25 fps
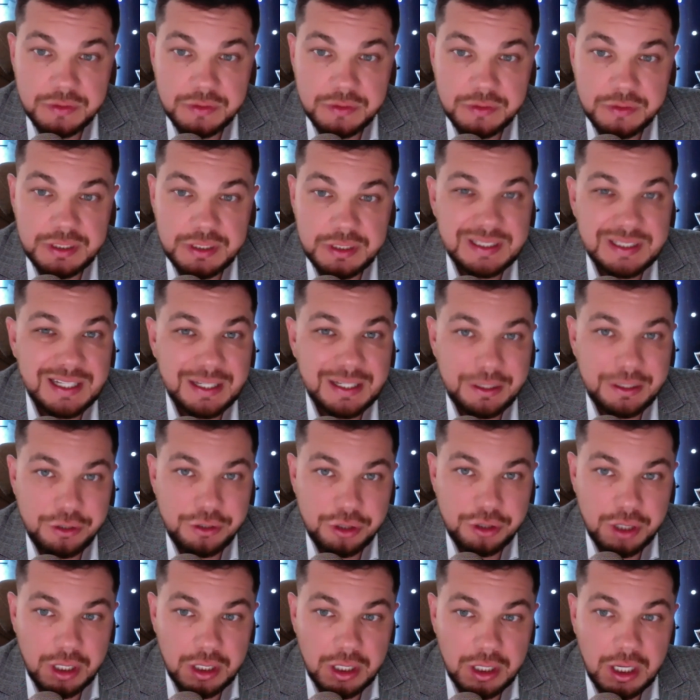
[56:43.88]
But for
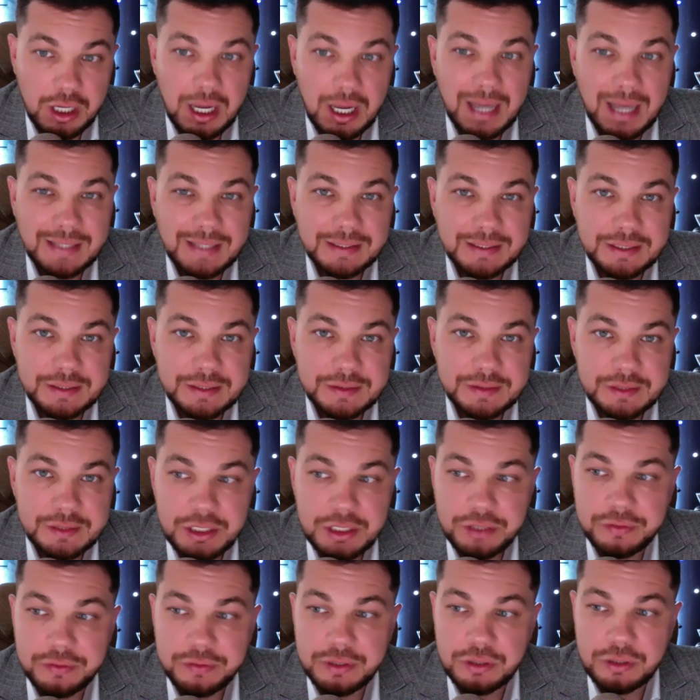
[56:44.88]
now, we would like to
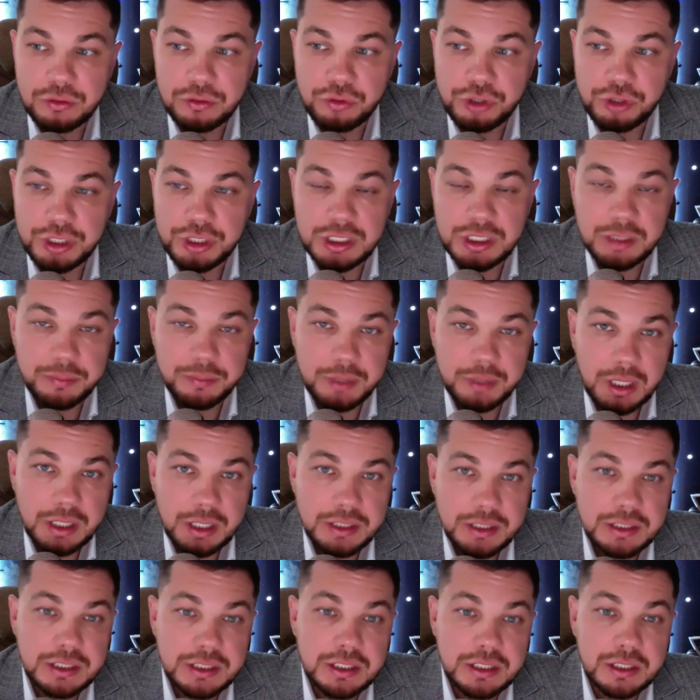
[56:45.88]
test it in
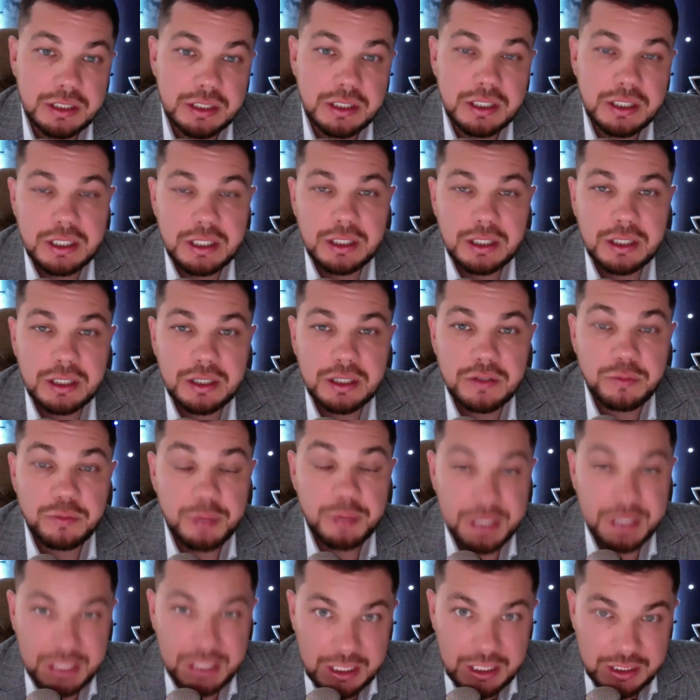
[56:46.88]
real-life settings
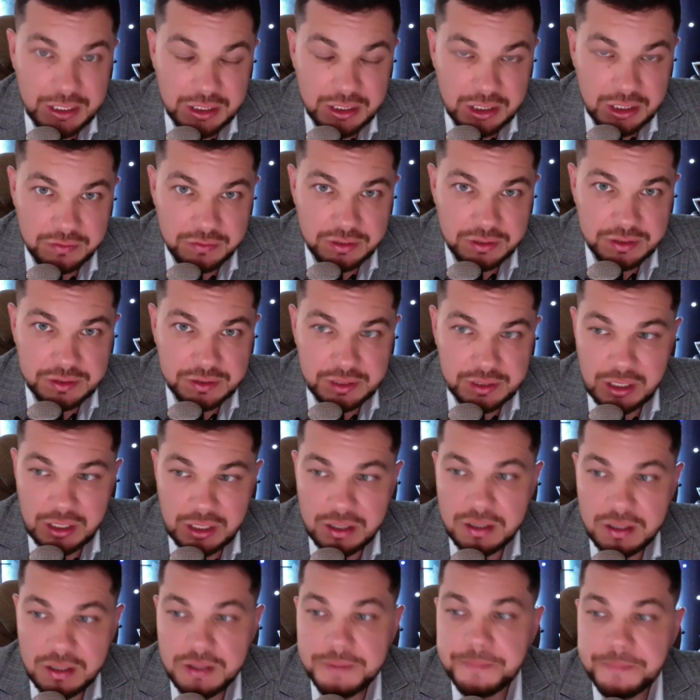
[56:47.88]
for marketing
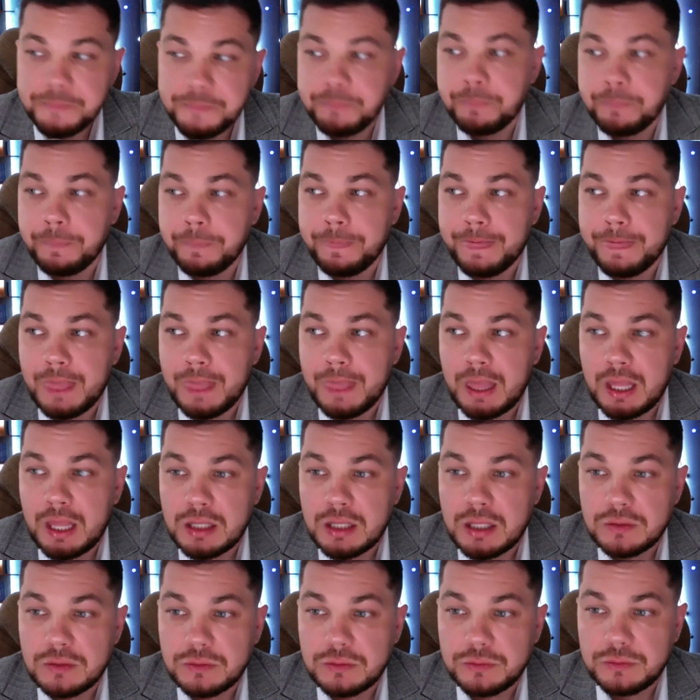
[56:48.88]
purposes,
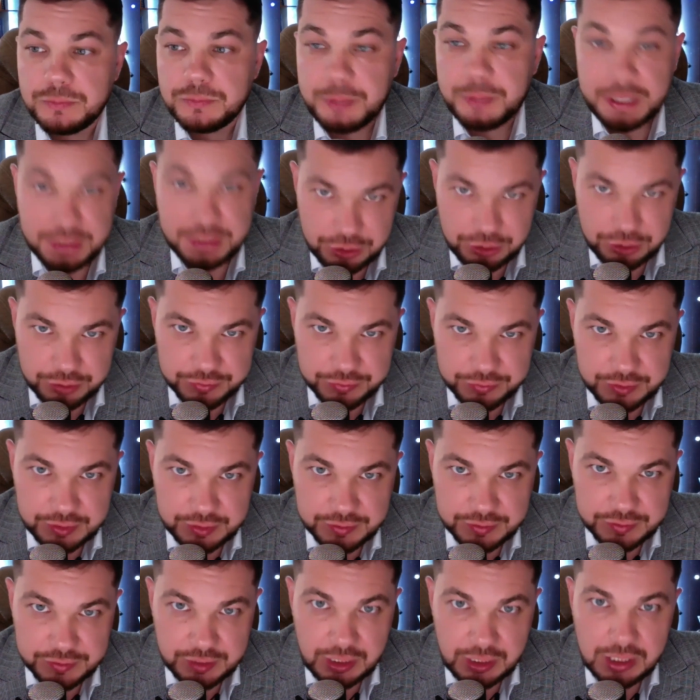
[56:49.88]
for practical
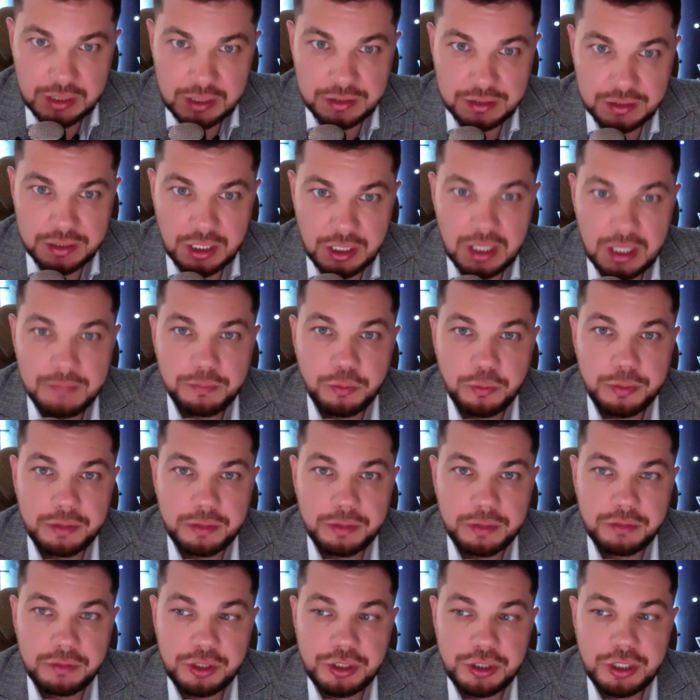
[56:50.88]
purposes,
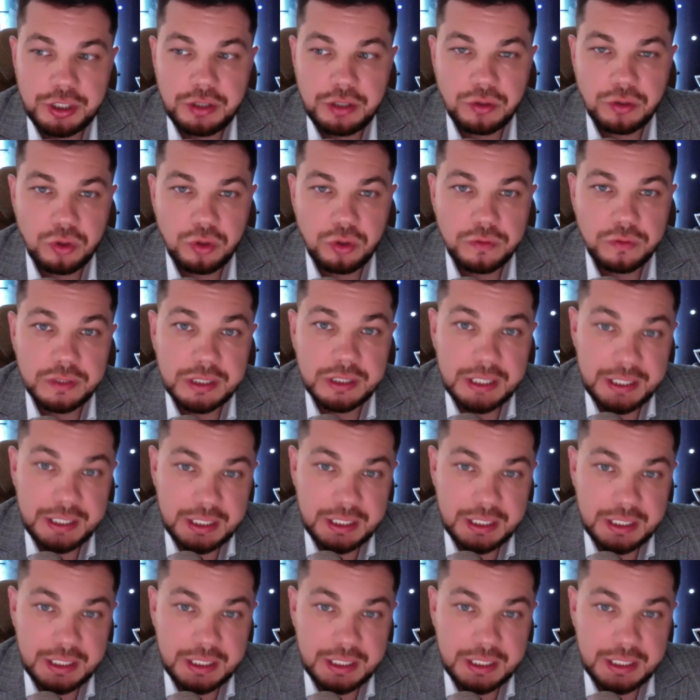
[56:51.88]
to see how